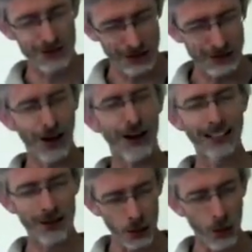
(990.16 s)

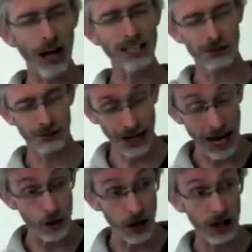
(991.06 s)
refined white
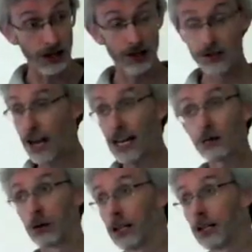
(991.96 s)
flour to
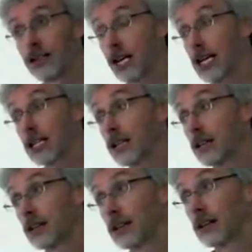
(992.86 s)
anybody to eat.
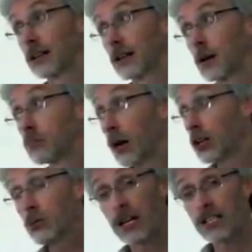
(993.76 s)

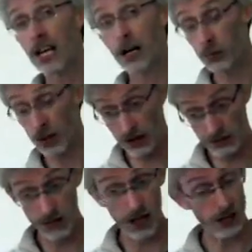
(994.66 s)
But you mix it up with
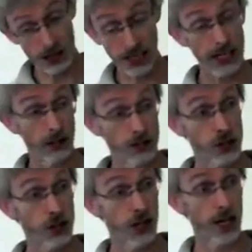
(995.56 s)
a kilo of
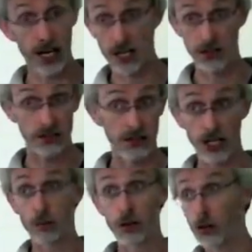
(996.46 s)
sugar and a
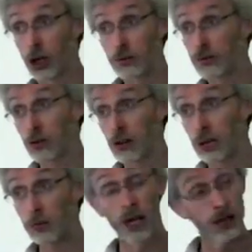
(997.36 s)
couple of dollops of
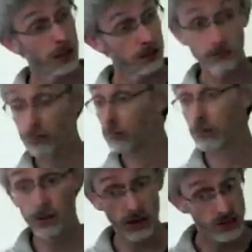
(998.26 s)
cream
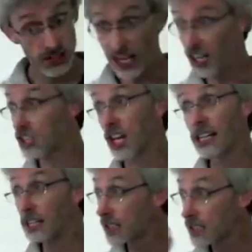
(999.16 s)
and sell it as
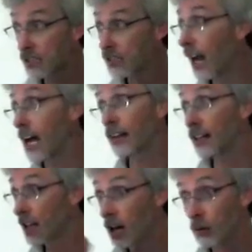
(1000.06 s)
cakes. Out
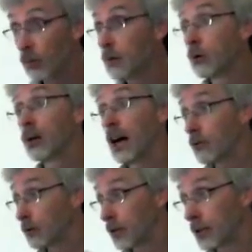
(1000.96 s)
they go. People love
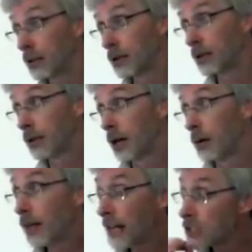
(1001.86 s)
them.
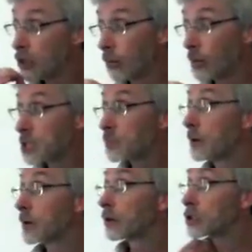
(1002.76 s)
But that's not because
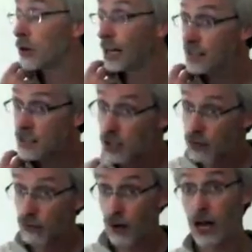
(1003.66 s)
people are attracted to
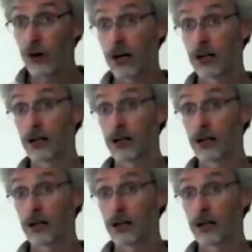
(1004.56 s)
the flour.